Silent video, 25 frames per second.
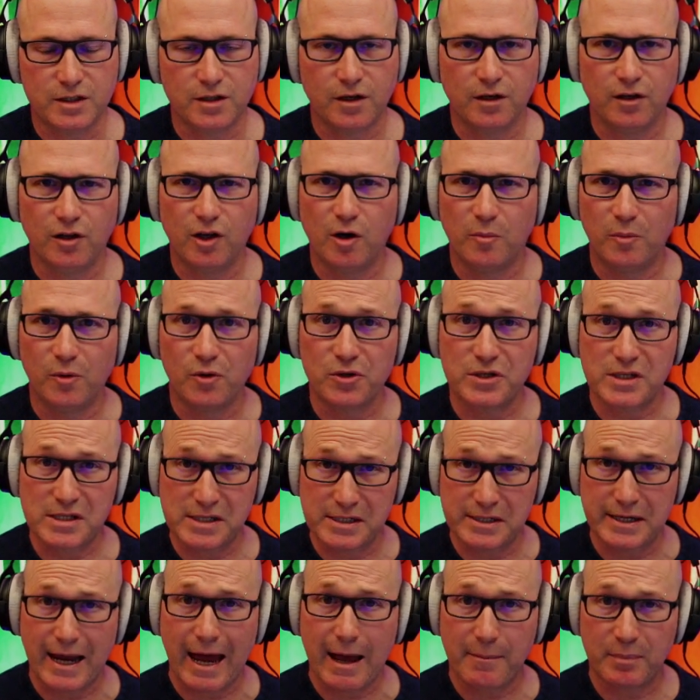Got a lot more
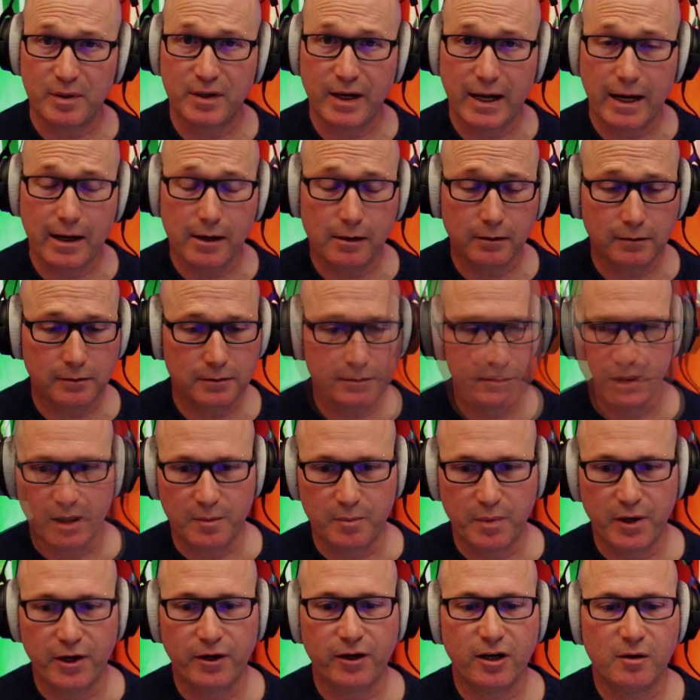snap now,
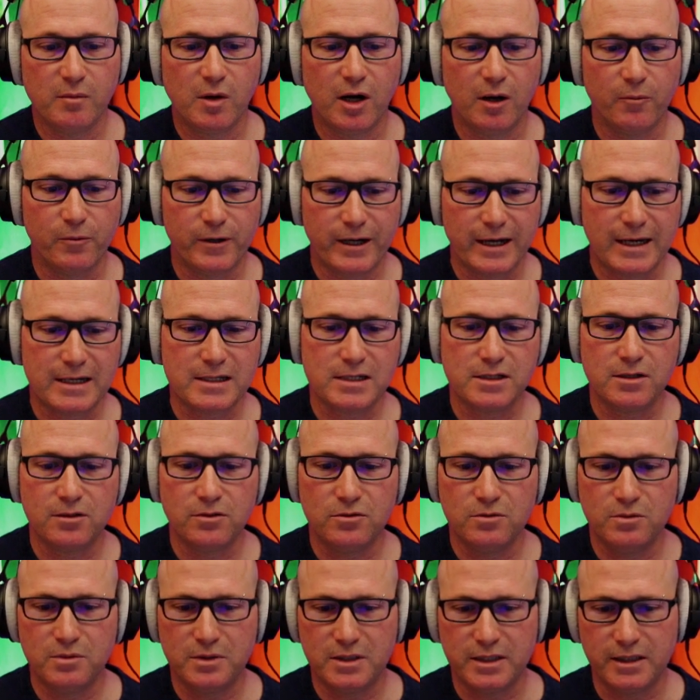and bearing in mind we are
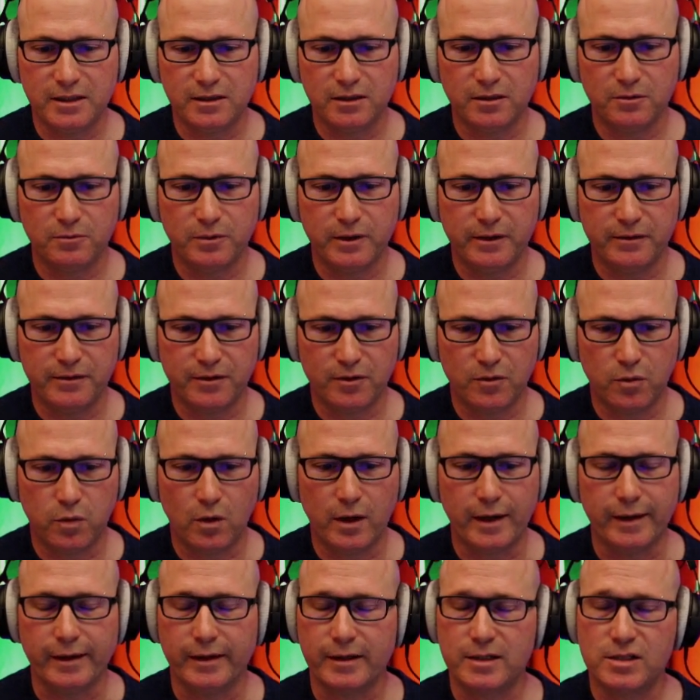still dealing with
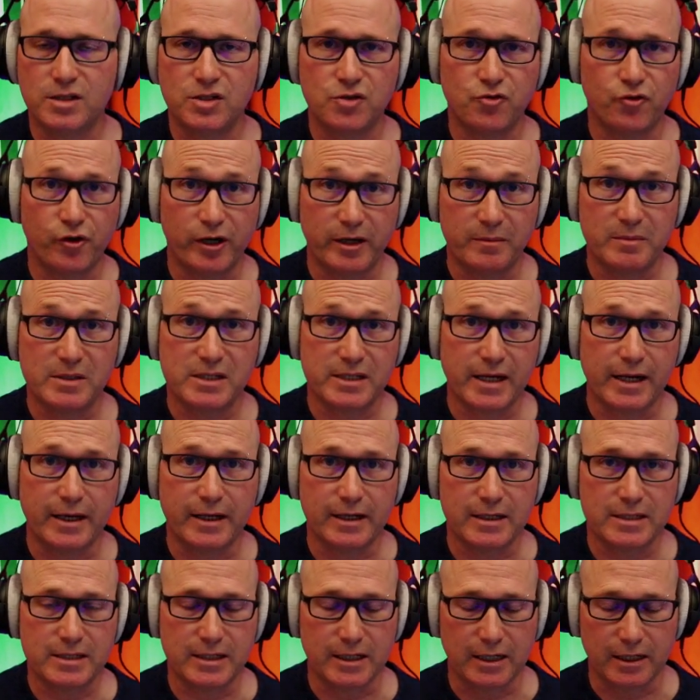quite extreme
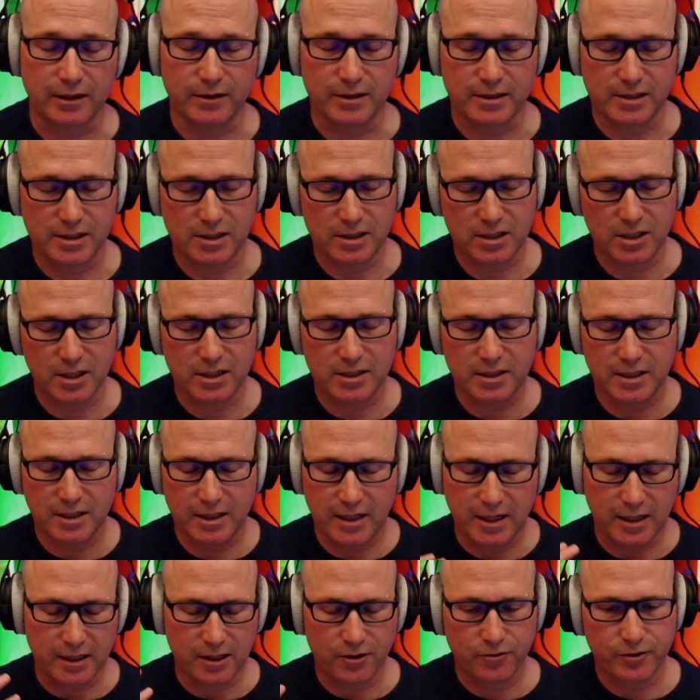settings here. This is just to
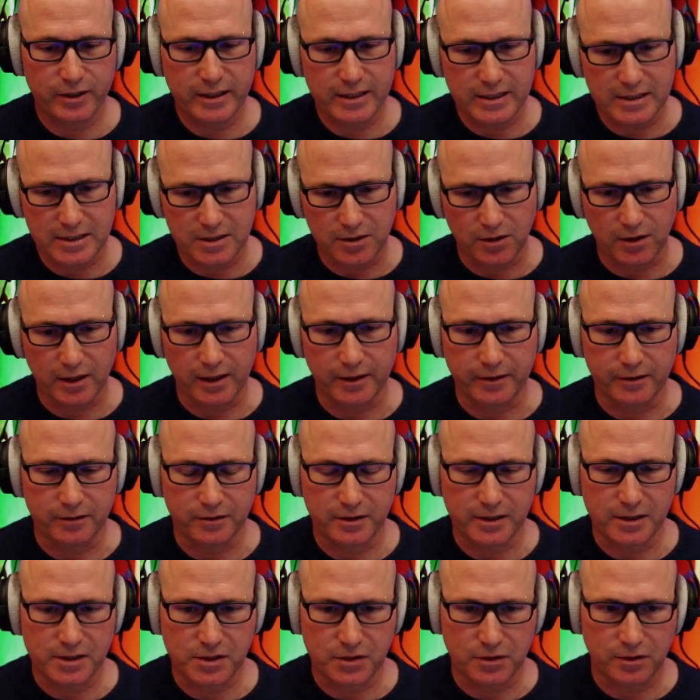get your ears dialed
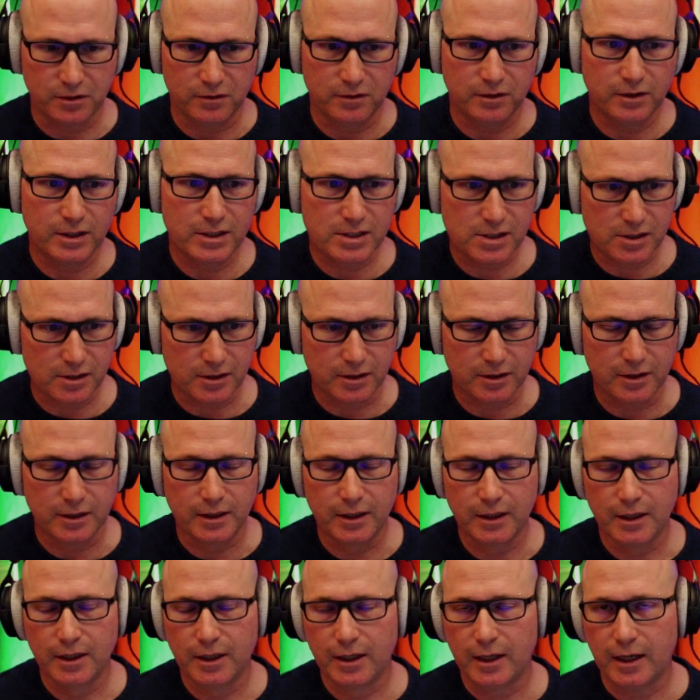in to sort of listen
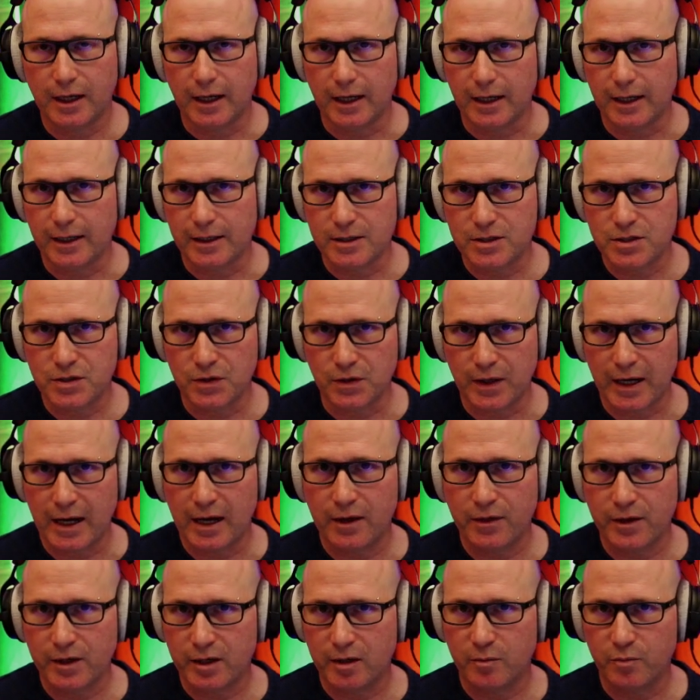to
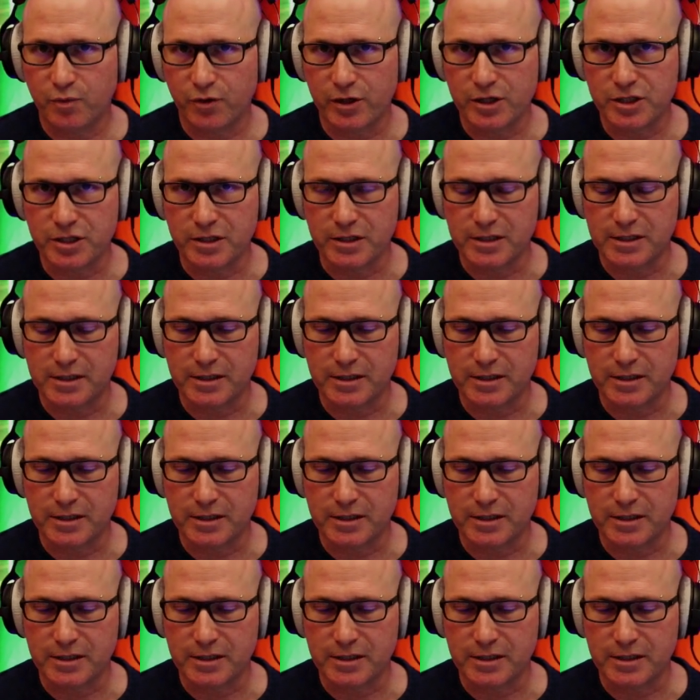how the compression